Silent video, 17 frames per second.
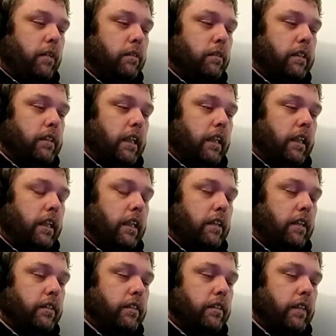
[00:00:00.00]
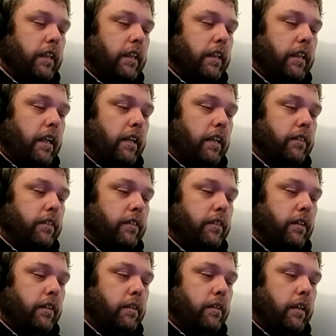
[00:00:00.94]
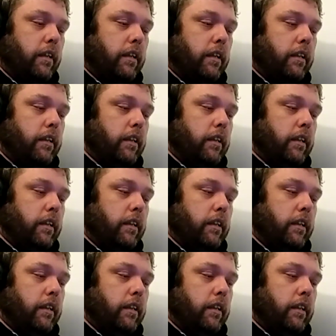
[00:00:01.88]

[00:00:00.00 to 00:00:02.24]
was taken out just like that. So, uh,